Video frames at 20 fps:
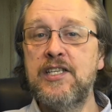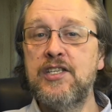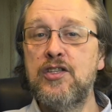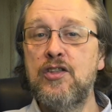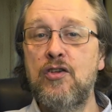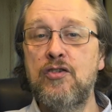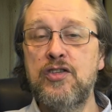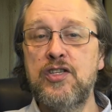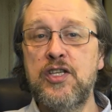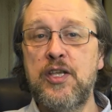
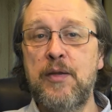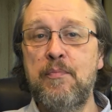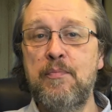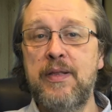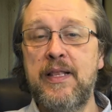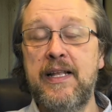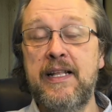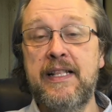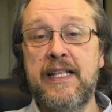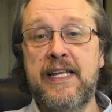not
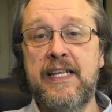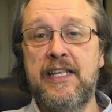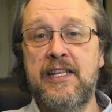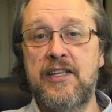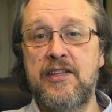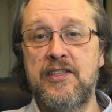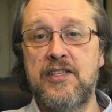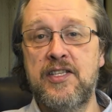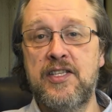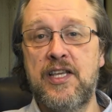simply
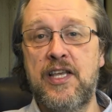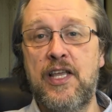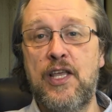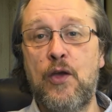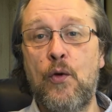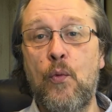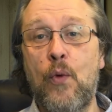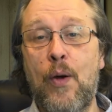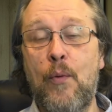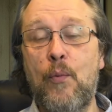leniency
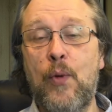when we